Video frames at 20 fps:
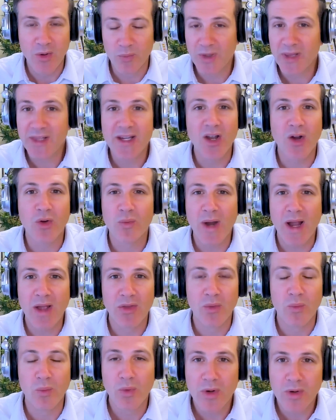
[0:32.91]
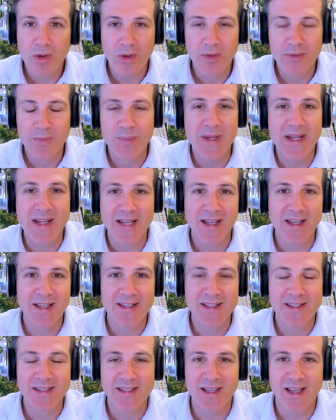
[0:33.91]
really around the world
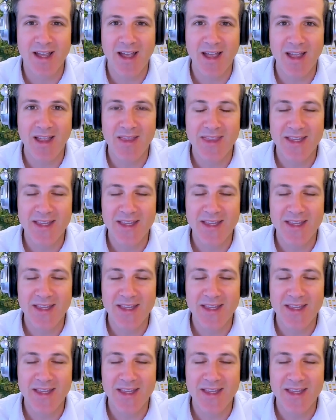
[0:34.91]
because uh,